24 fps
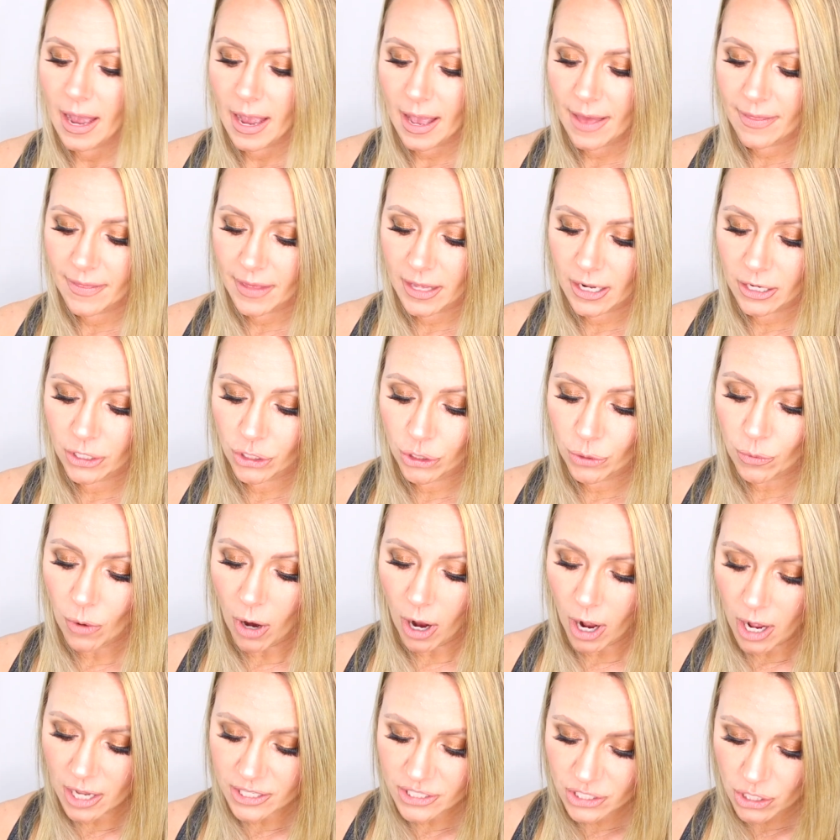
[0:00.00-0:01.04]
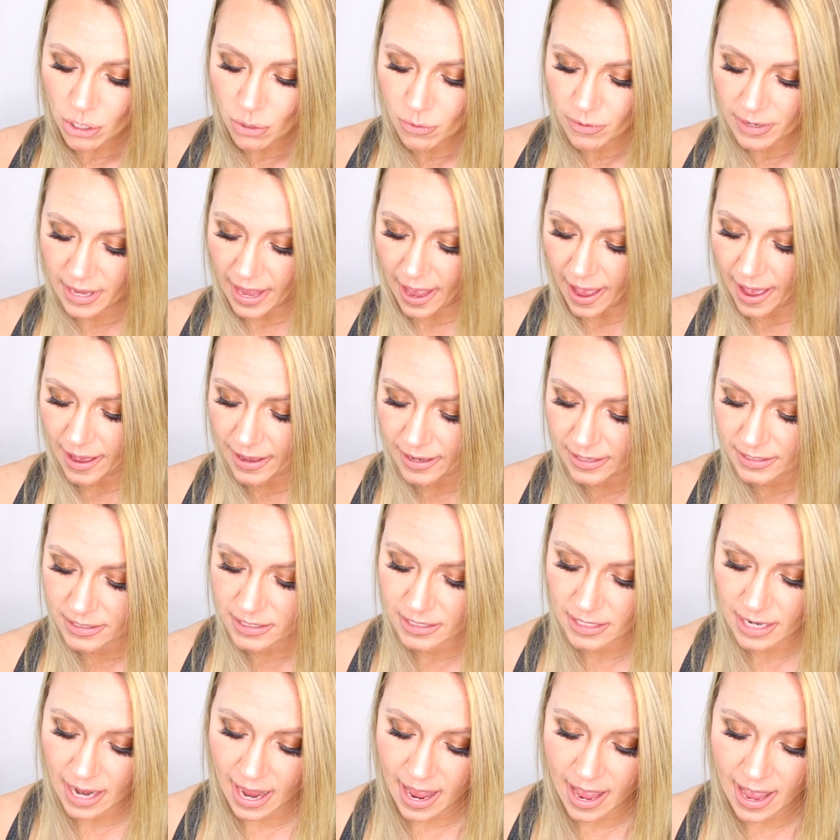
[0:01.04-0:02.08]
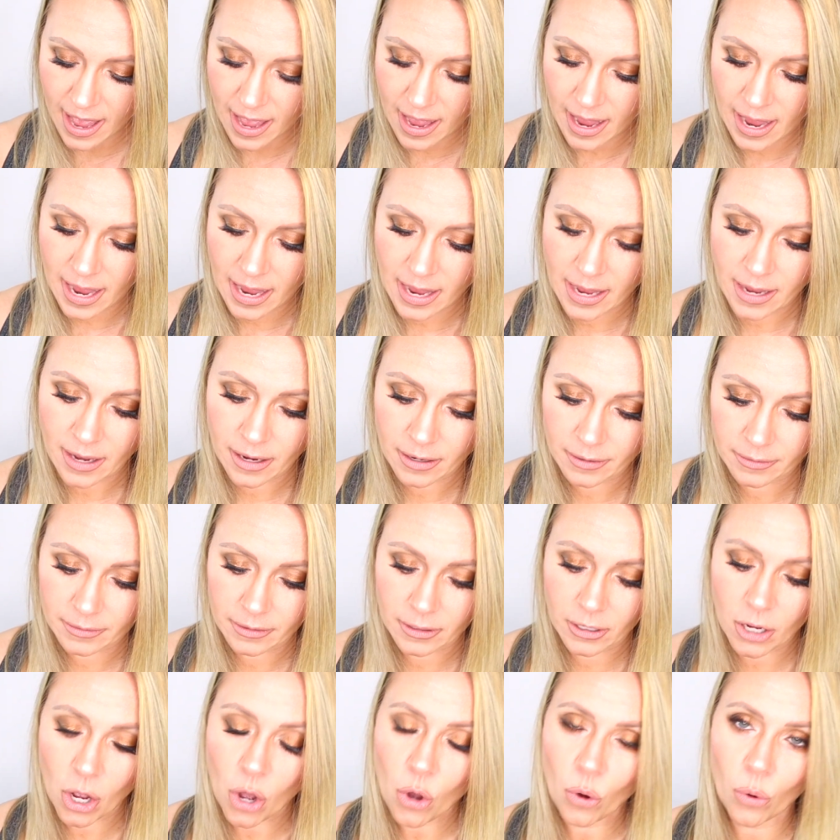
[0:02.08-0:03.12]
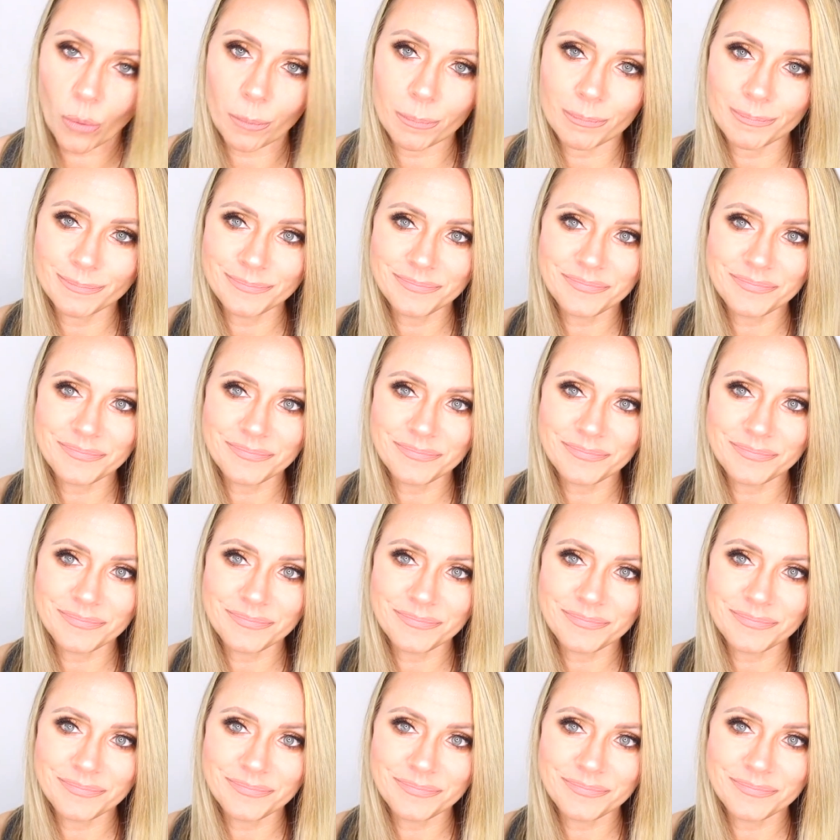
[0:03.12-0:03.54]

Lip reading: And then you also get a comb.